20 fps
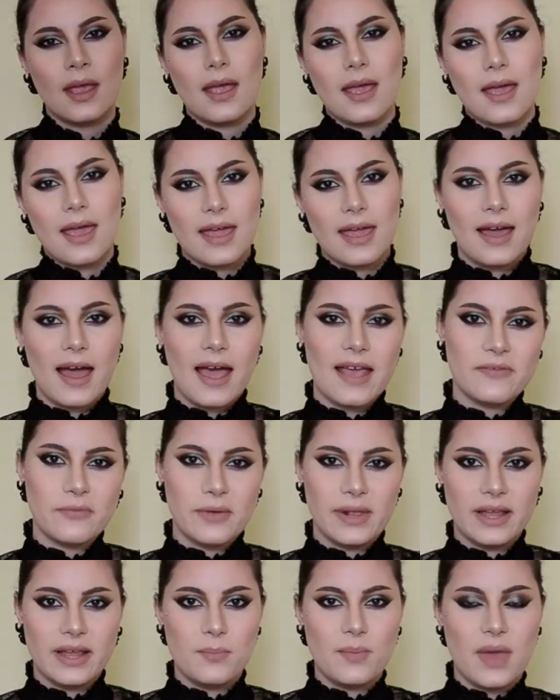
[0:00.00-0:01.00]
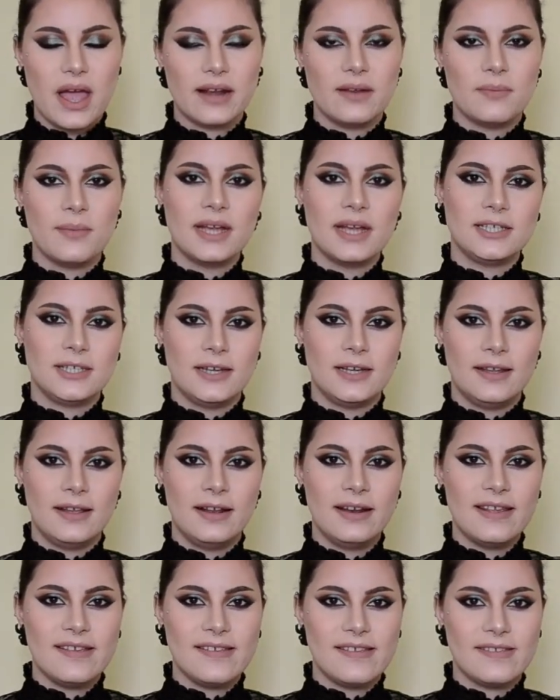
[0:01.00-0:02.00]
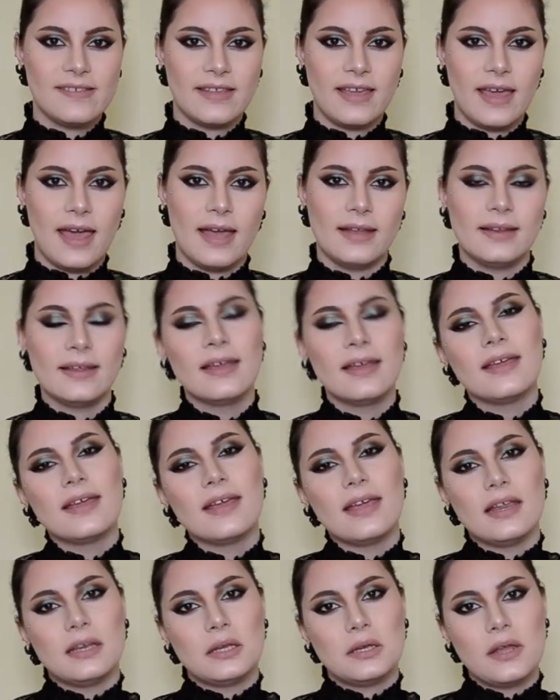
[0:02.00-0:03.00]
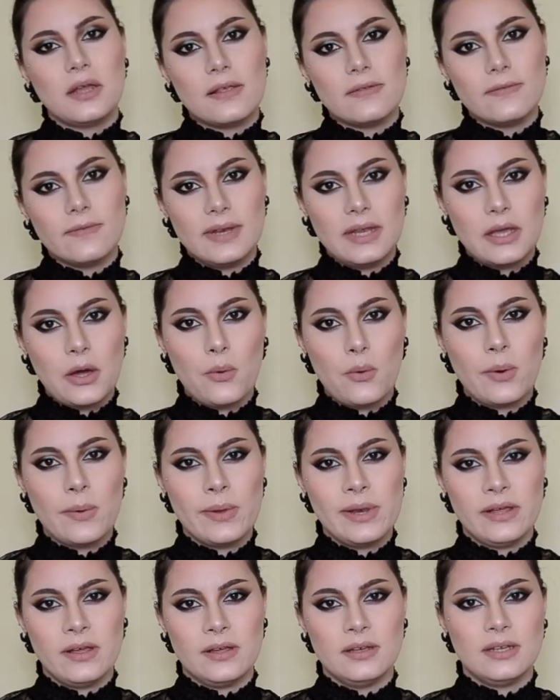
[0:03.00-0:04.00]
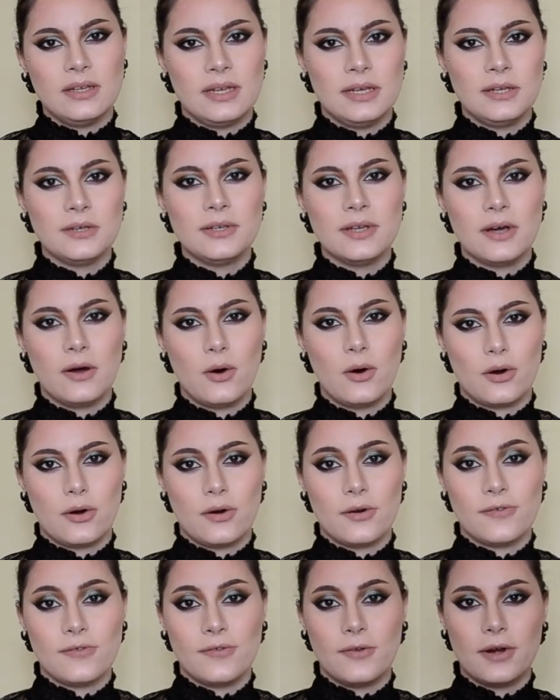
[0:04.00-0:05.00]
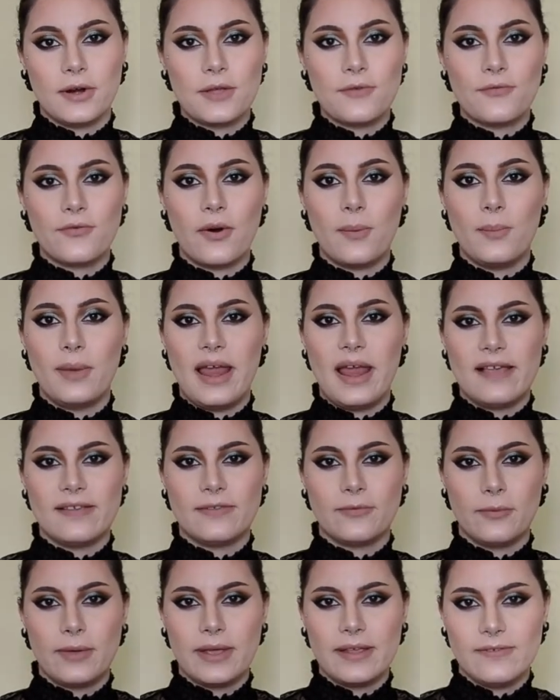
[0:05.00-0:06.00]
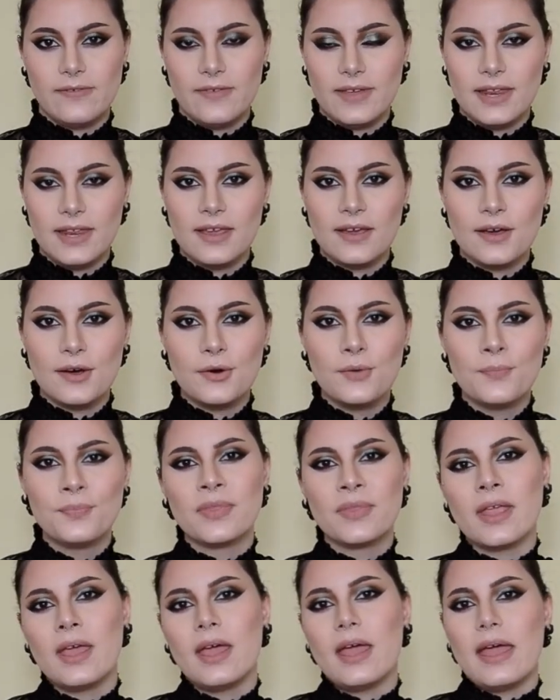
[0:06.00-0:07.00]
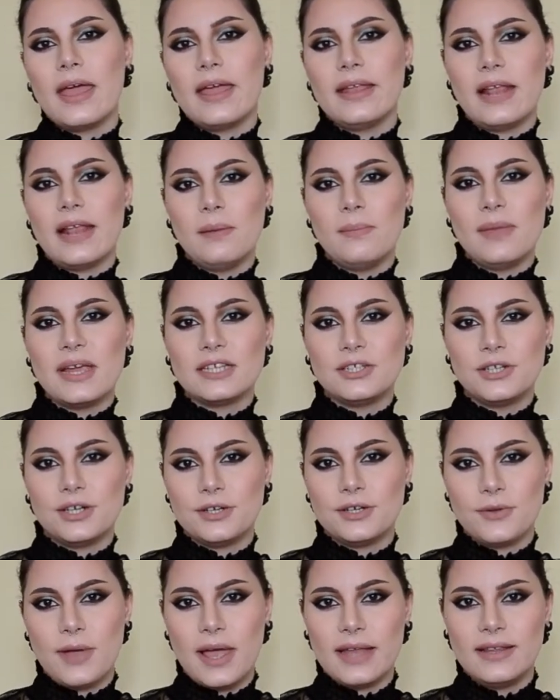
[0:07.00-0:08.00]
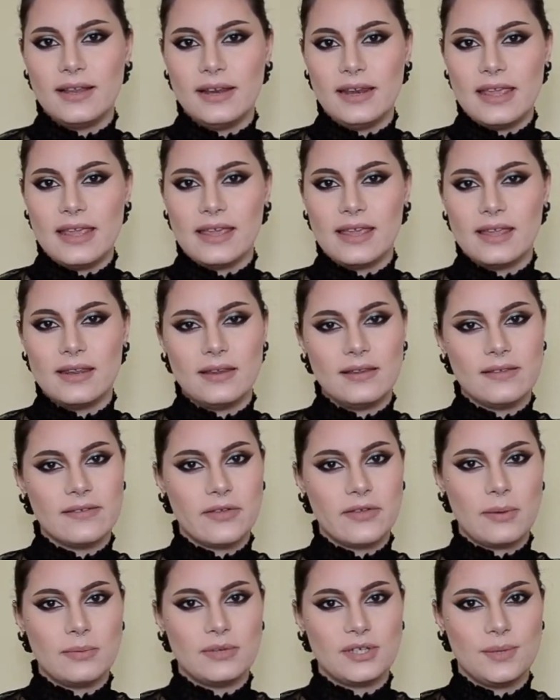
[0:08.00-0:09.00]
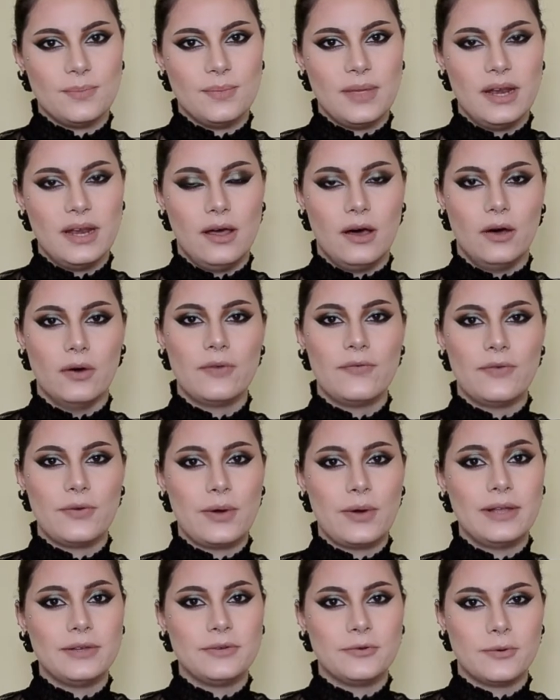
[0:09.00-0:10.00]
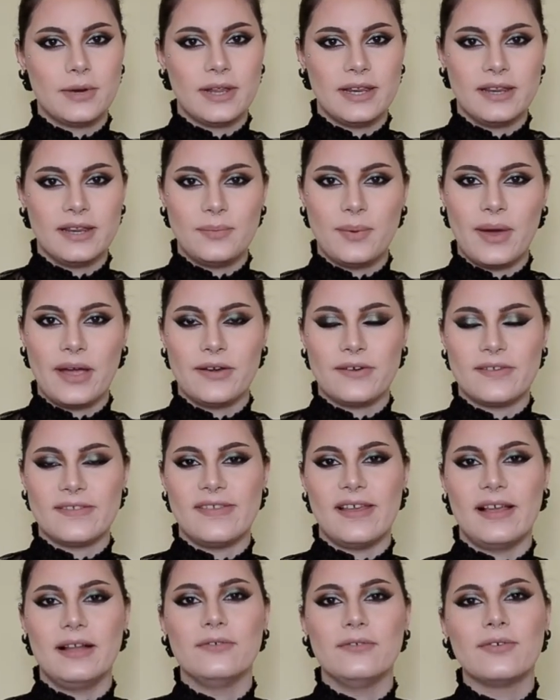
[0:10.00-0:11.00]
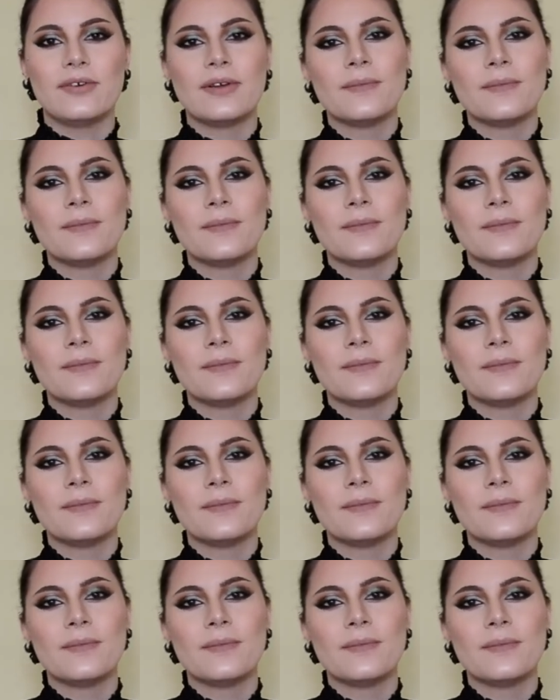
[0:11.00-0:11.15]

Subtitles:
Hey guys, welcome back to my channel. This is Kat. In today's video we will continue the horror story from last week's video, and I'll make sure to add the link in the description below if you want to read it by yourself.